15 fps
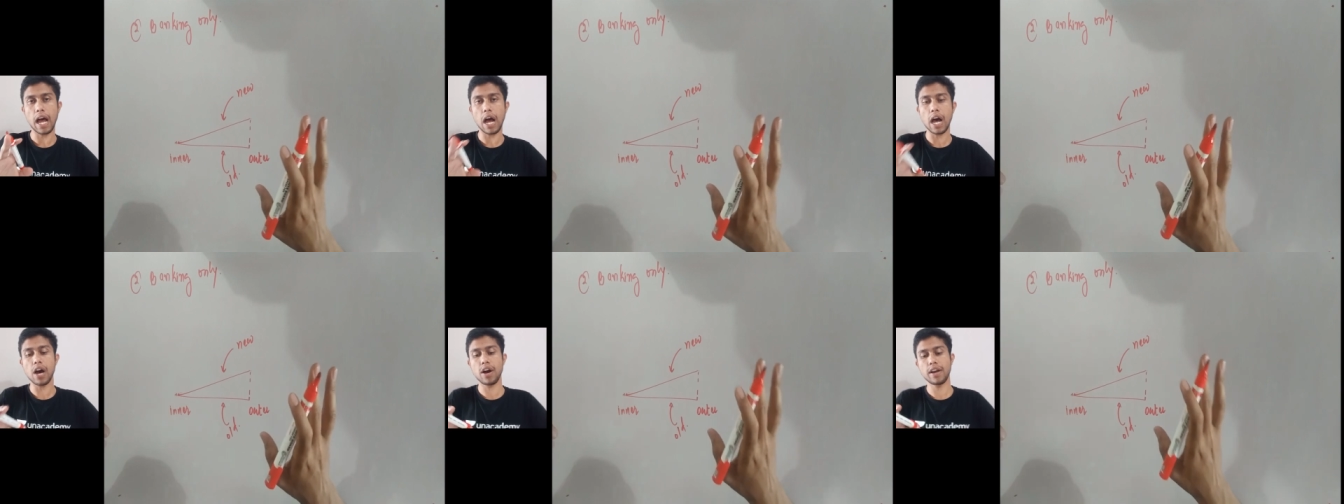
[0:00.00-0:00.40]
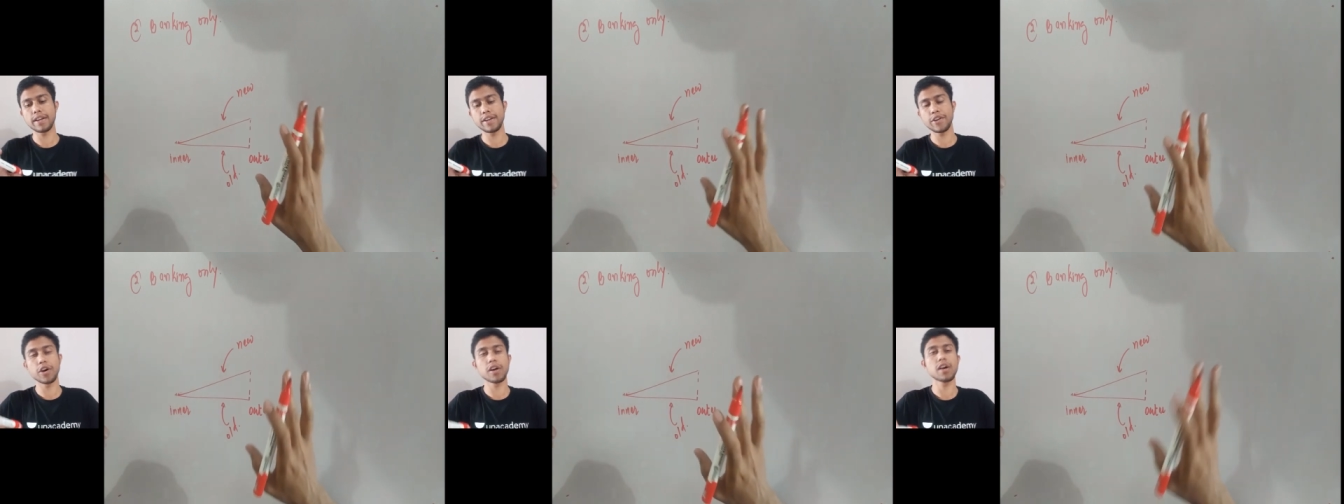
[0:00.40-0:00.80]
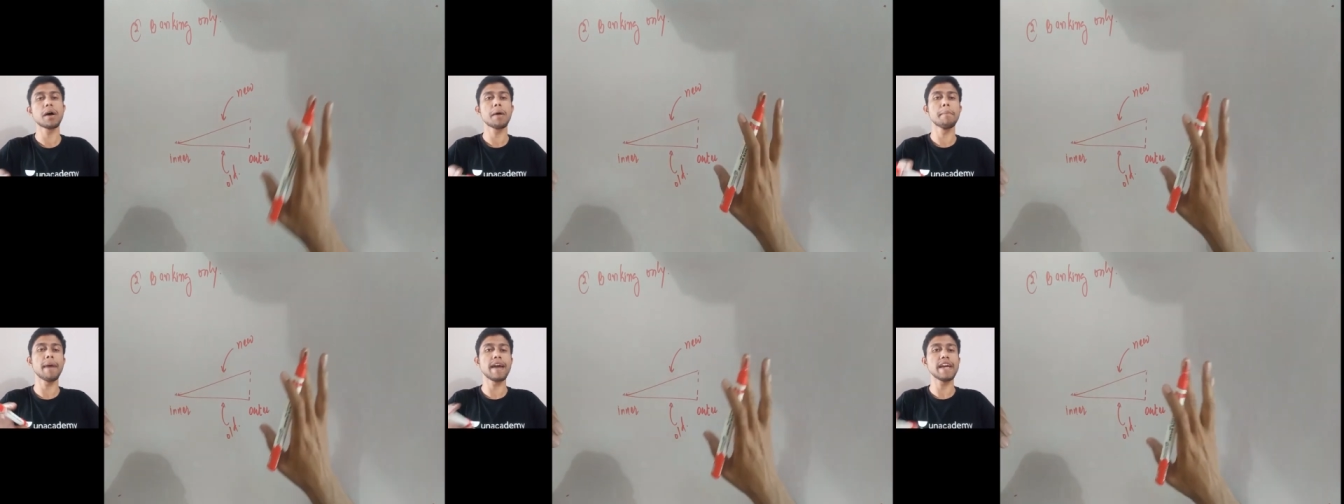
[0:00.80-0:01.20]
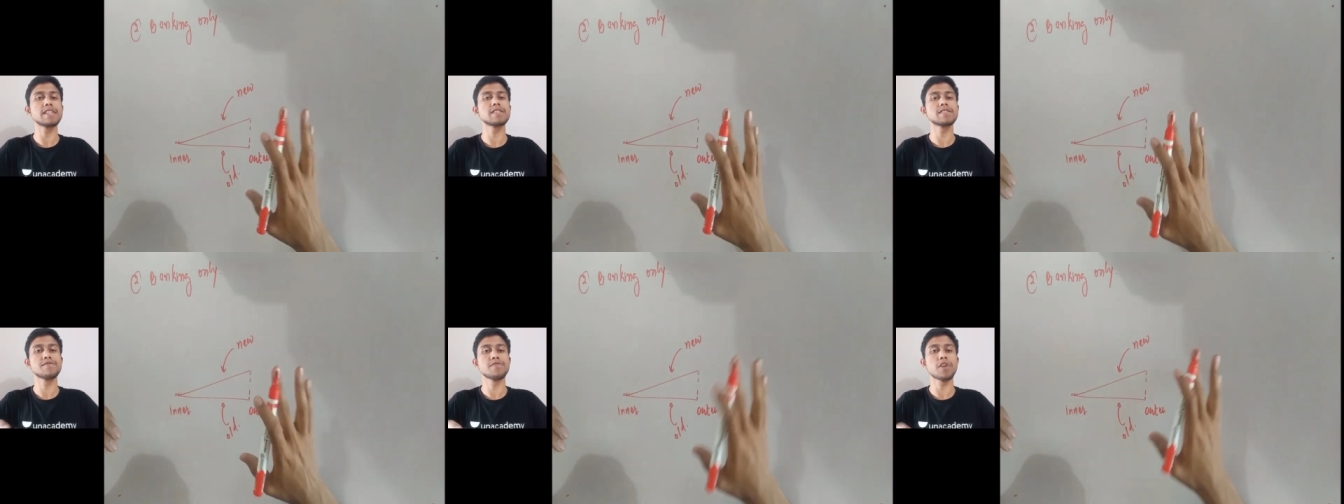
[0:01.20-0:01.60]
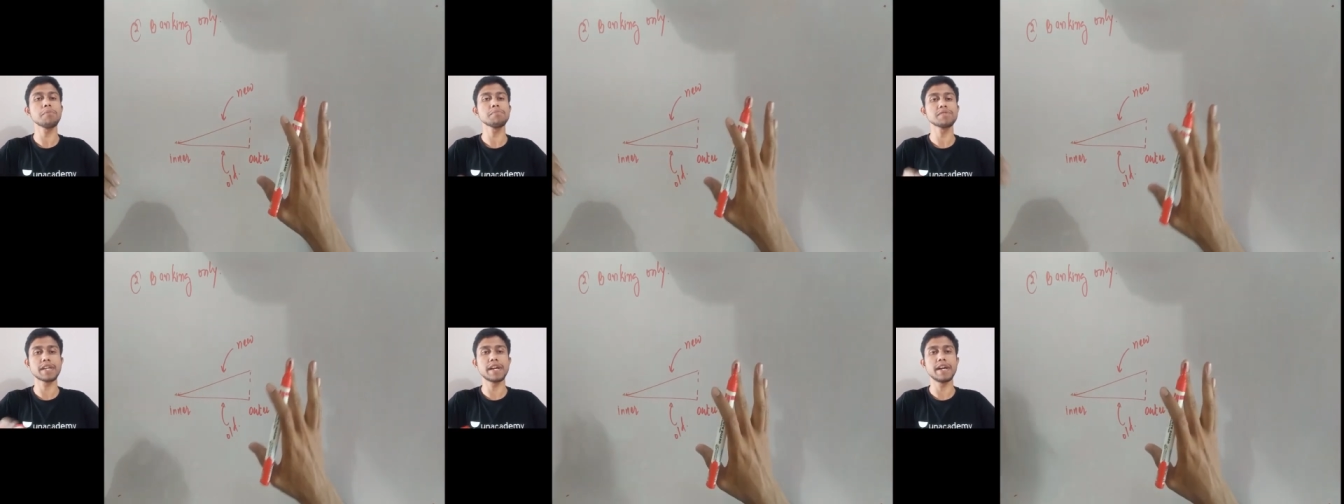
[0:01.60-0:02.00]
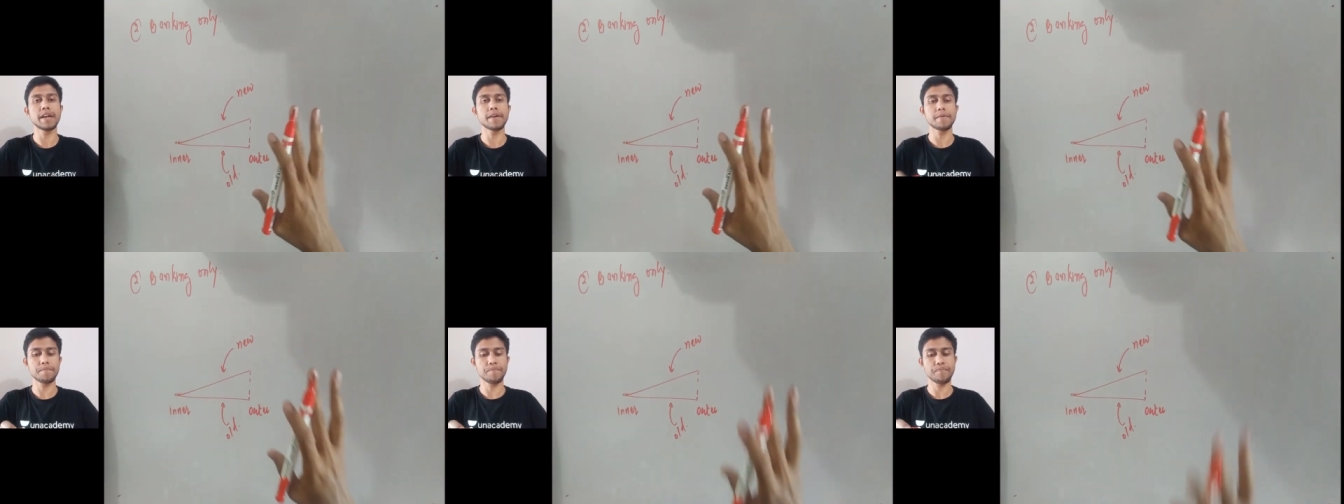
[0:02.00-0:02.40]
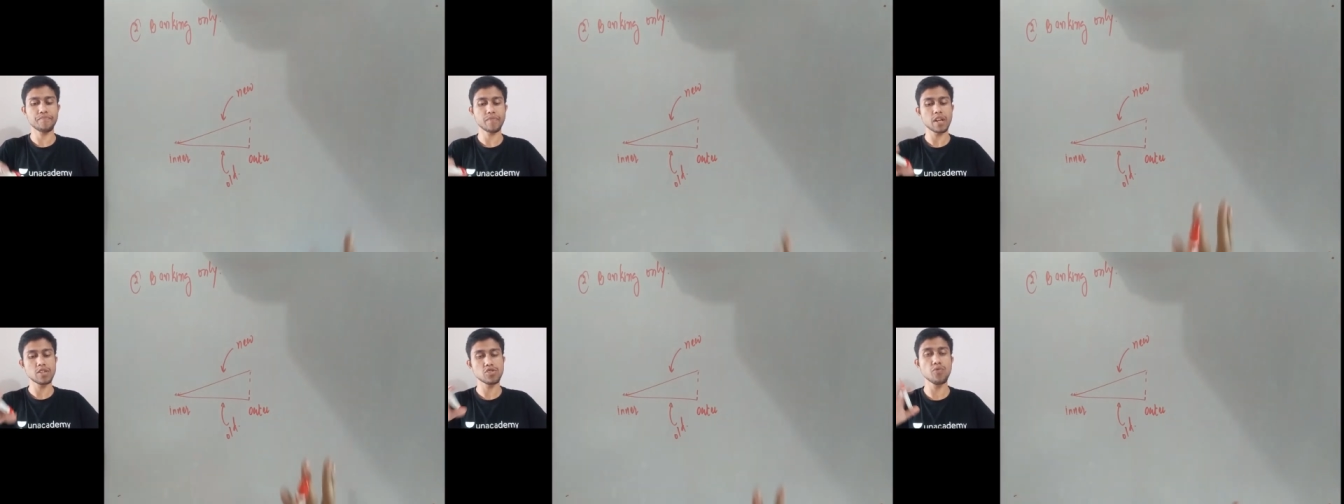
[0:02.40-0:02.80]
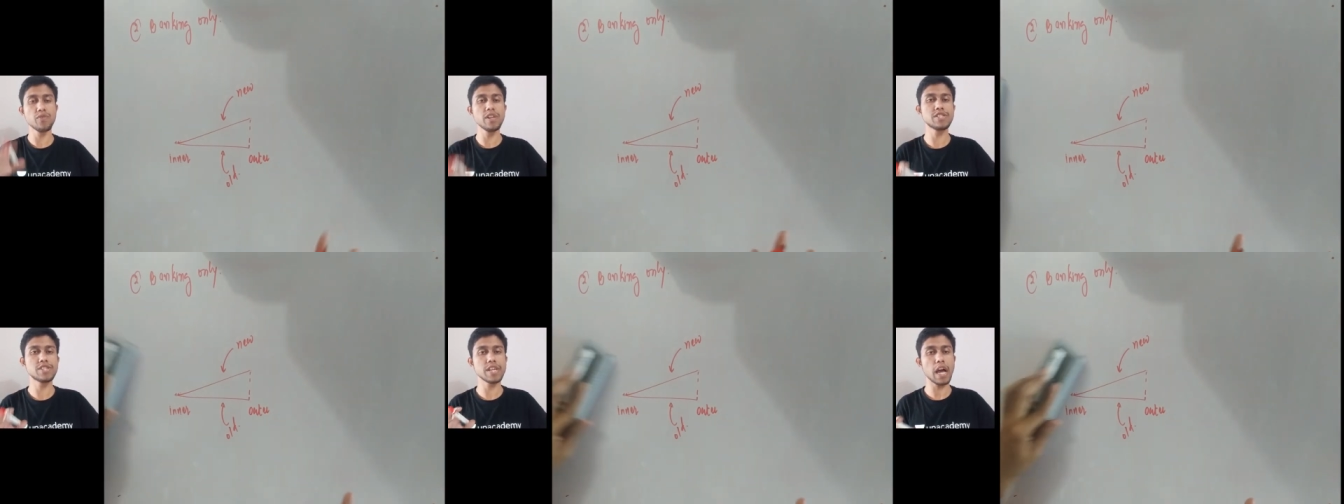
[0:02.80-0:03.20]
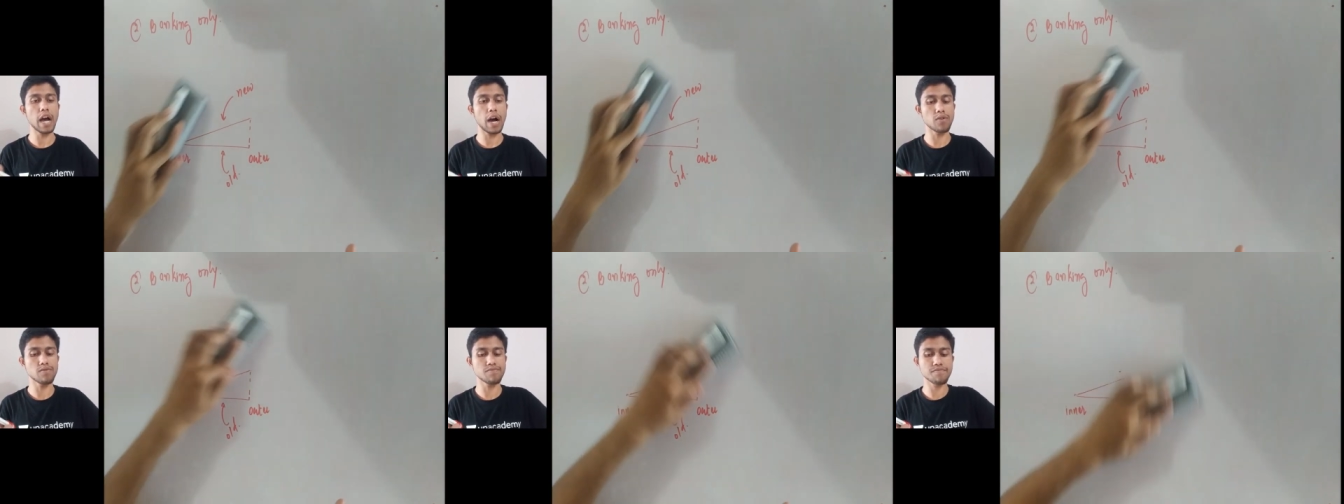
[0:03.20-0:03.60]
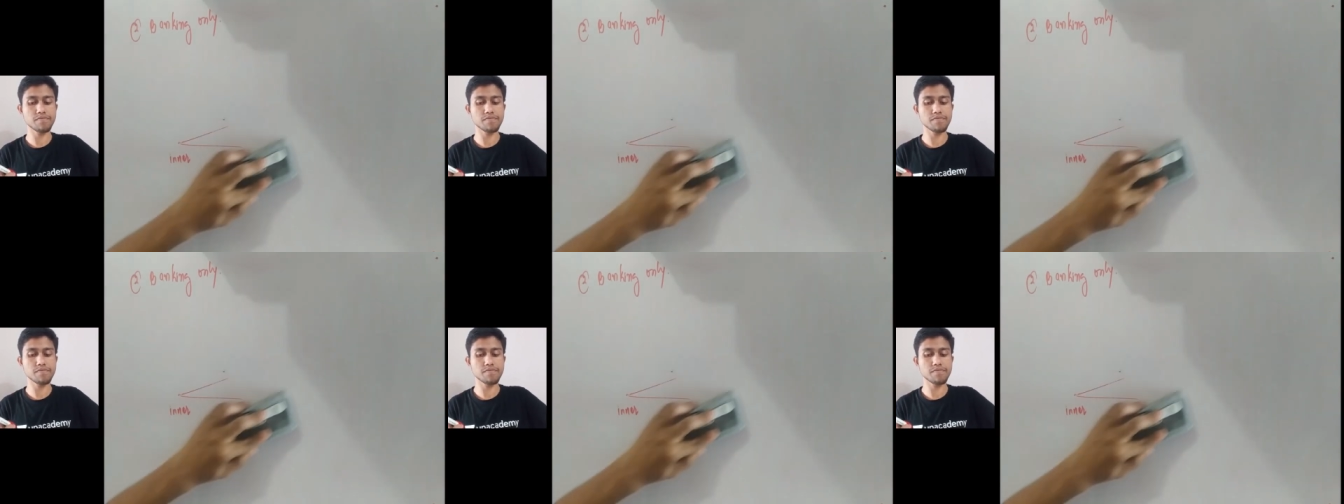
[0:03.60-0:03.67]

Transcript: on your bikes from skidding. So we'll see how.